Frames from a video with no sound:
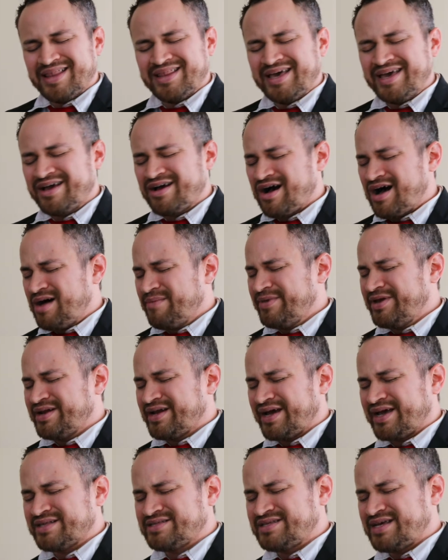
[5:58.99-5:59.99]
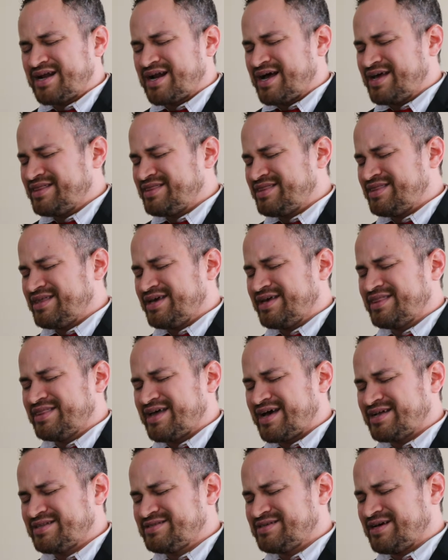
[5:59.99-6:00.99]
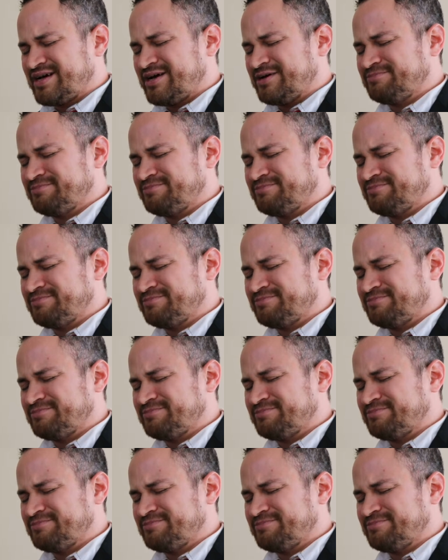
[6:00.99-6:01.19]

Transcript: In common, like I said, I think that